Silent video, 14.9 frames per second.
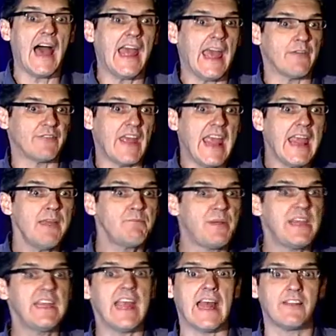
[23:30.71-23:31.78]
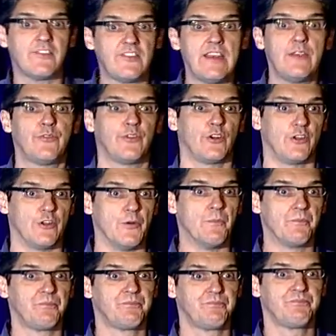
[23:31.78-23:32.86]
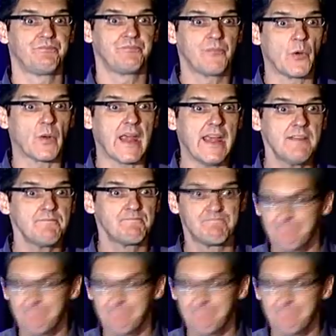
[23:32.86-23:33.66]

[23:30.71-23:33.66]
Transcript: I have A, B, and C for you. Okay?